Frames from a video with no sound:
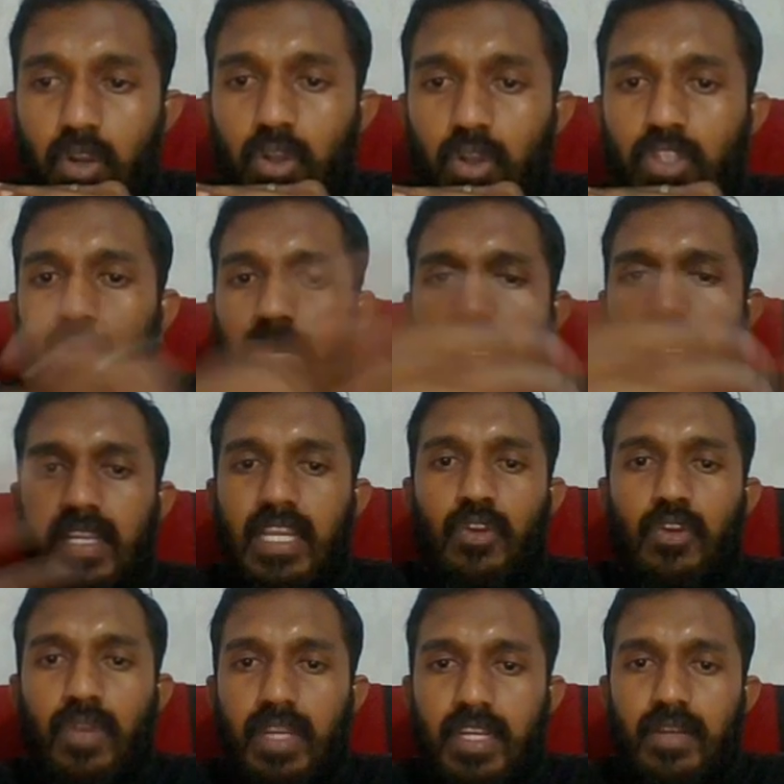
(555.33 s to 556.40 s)
you can
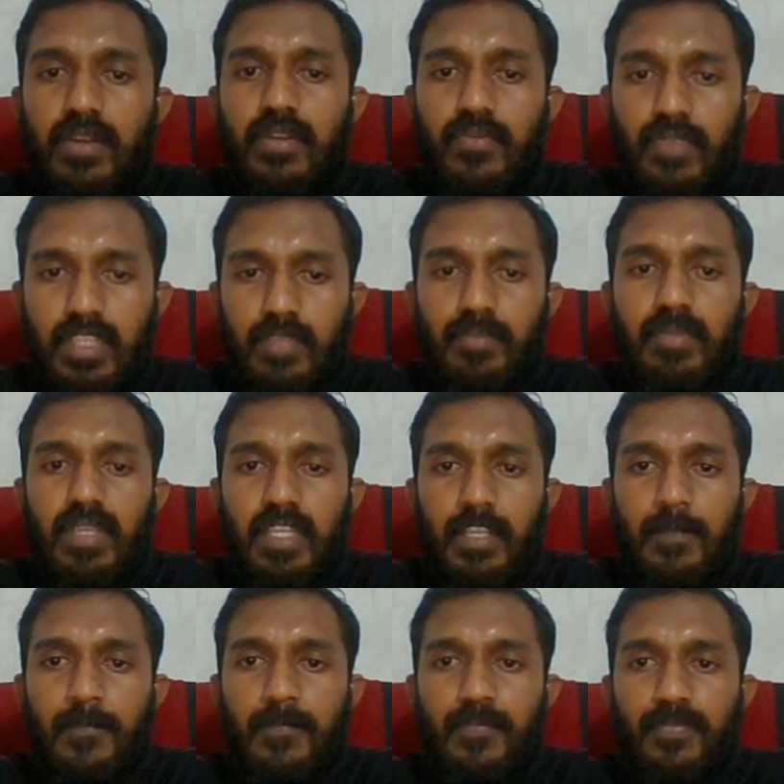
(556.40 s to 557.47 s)
calculate with
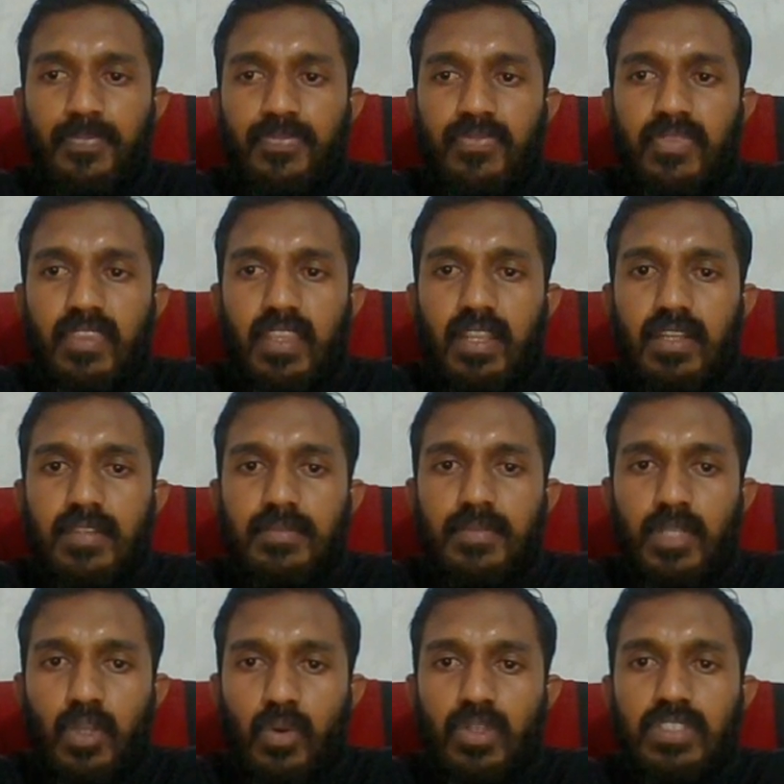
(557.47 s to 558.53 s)
me
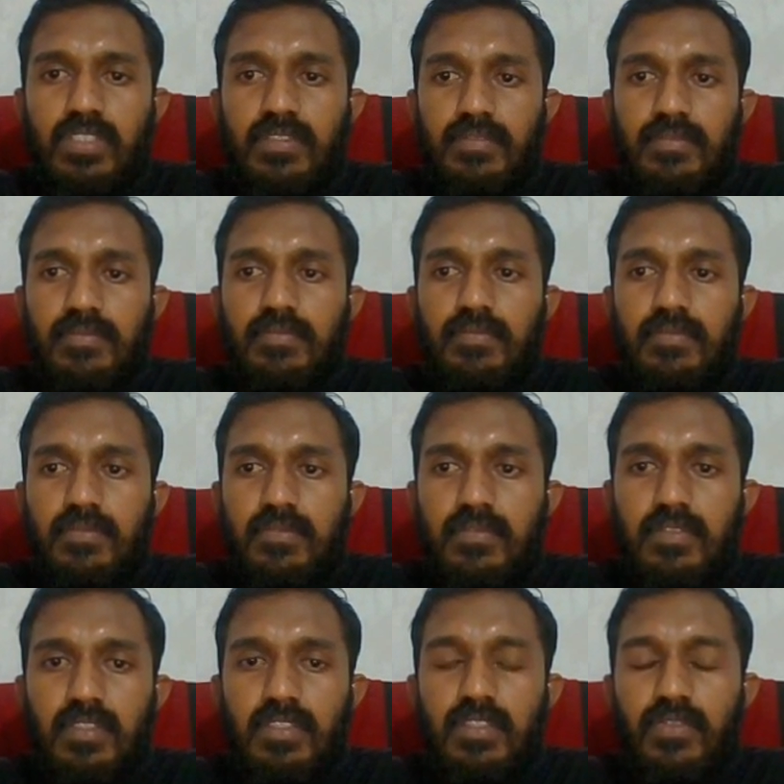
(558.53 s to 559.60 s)
because
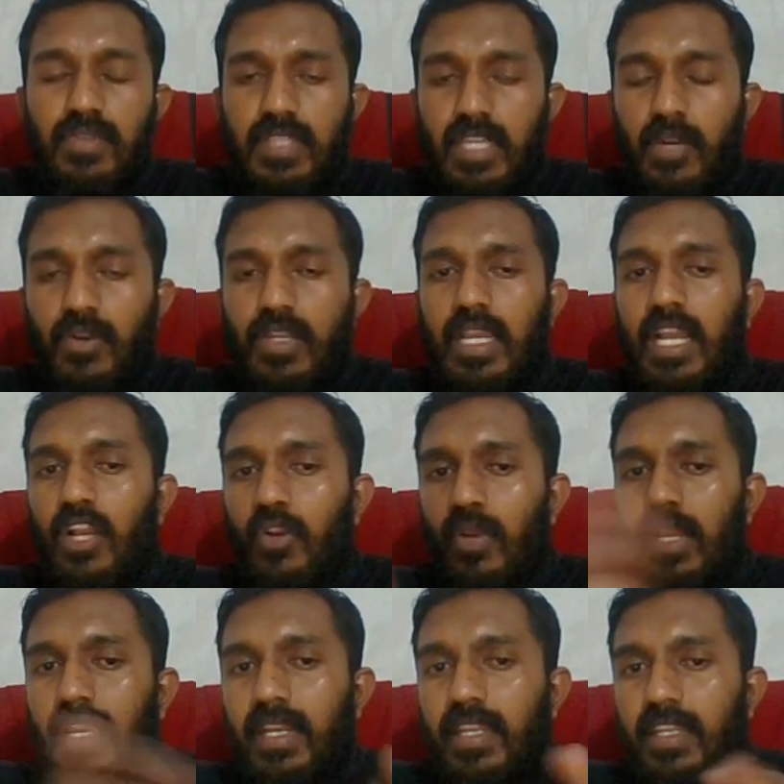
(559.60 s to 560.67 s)
without
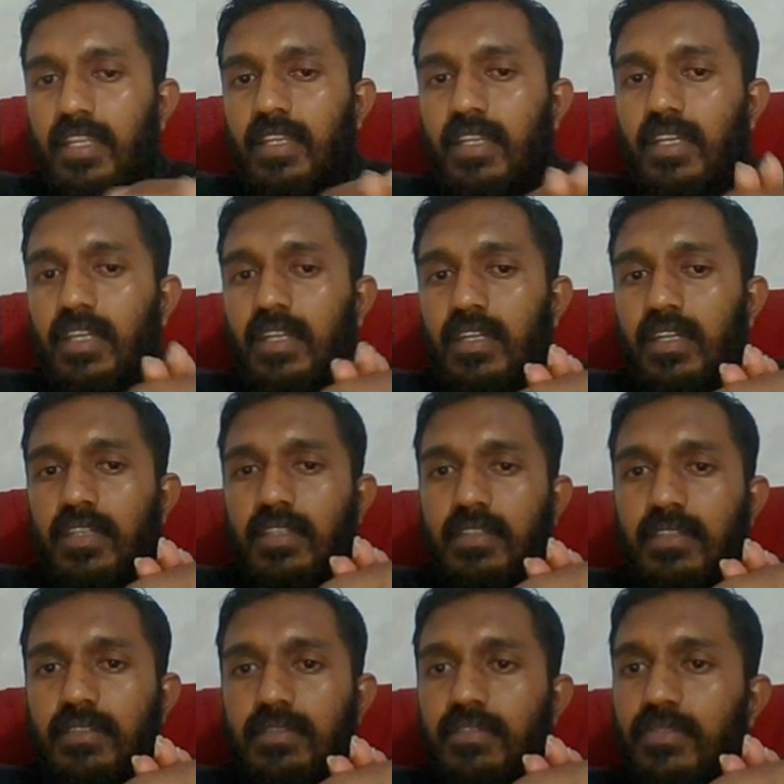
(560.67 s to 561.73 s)
calculating,
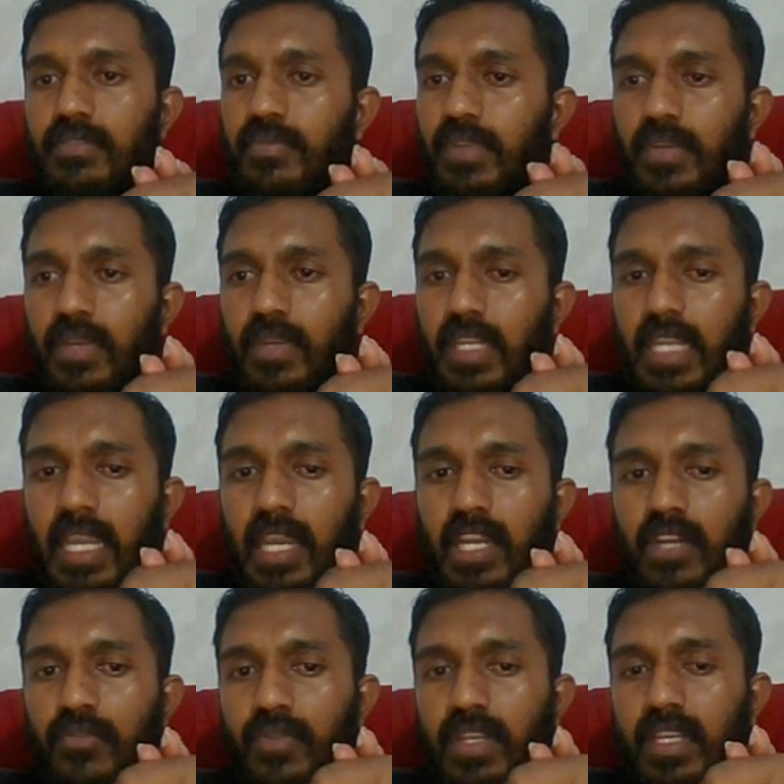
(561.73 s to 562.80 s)
we
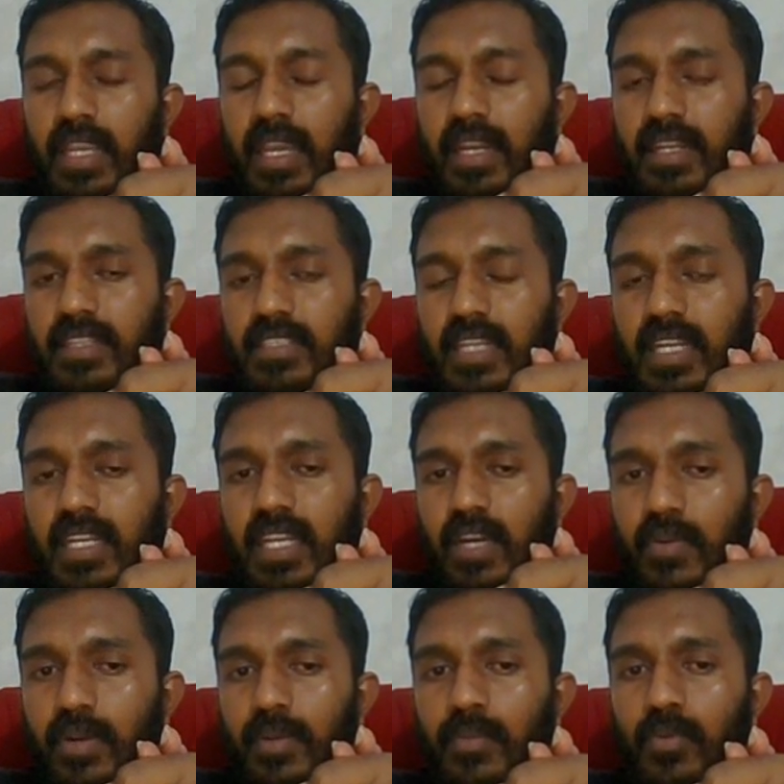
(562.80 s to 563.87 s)
can decide
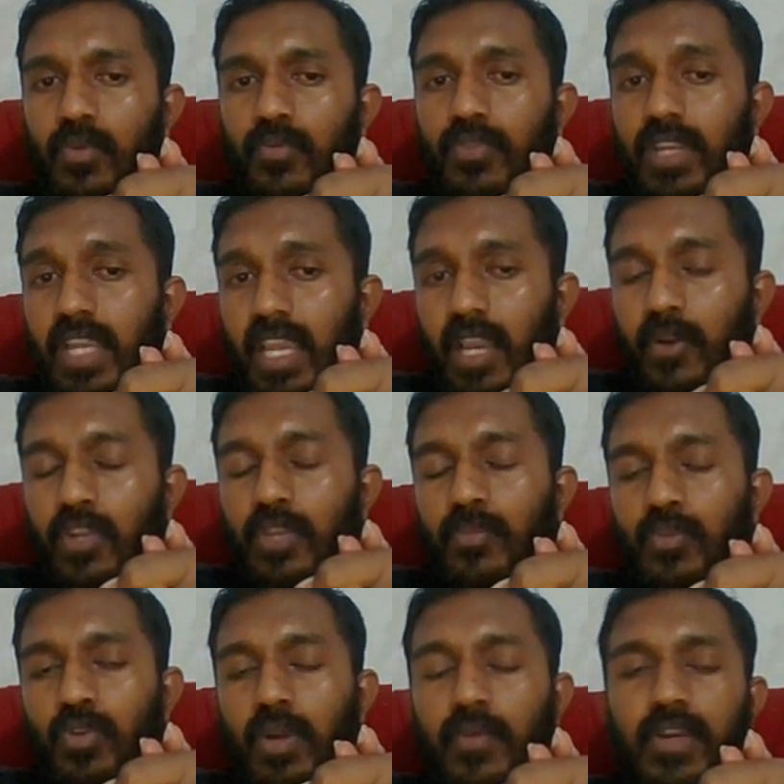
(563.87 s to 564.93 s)
our move. We have to
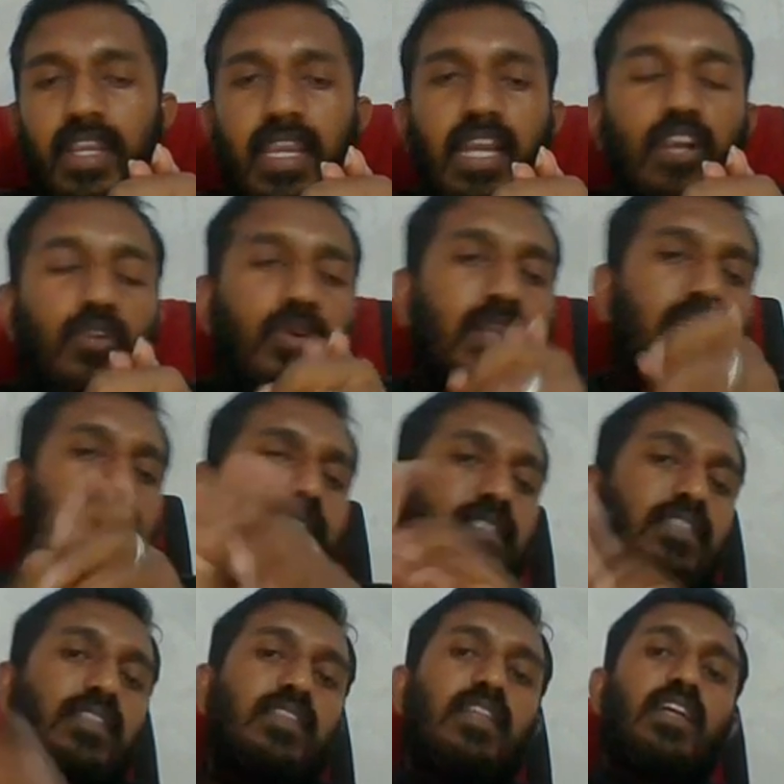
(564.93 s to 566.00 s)
improve our
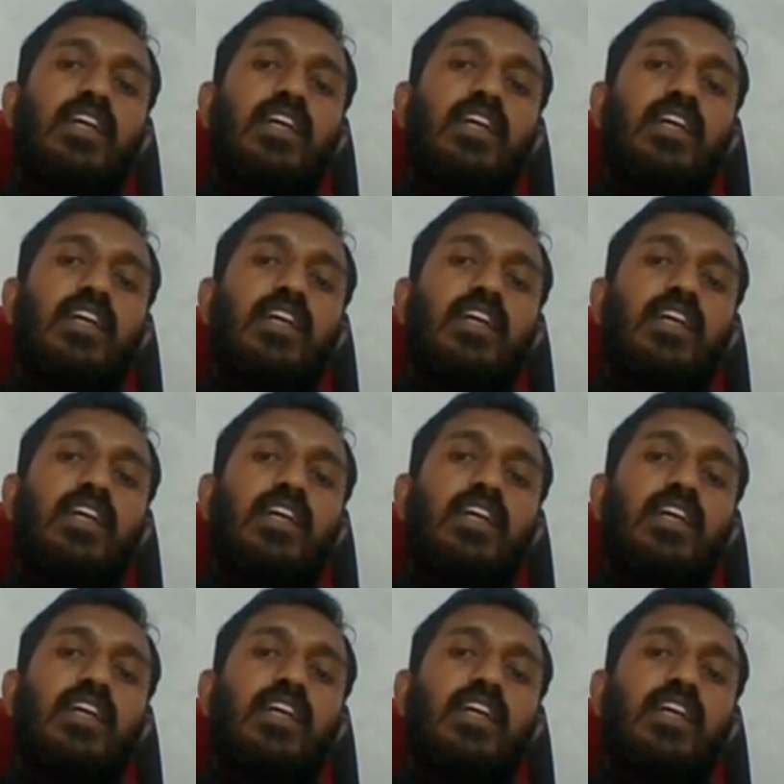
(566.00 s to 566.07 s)
calculation.